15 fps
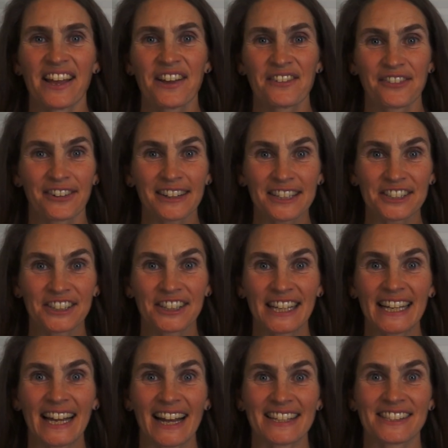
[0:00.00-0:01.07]
For the
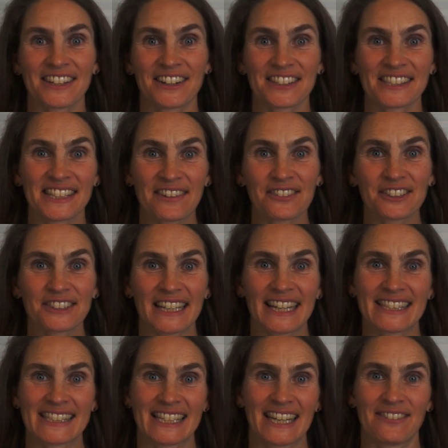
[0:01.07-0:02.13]
turkey, I start several
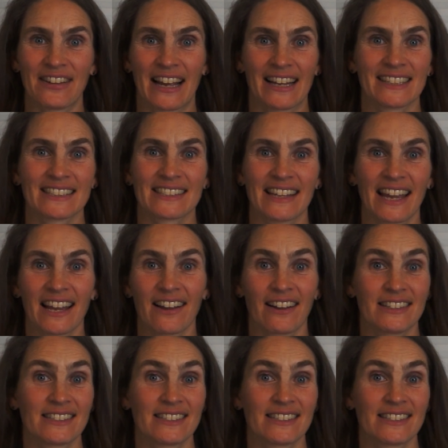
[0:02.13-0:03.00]
days in advance, like on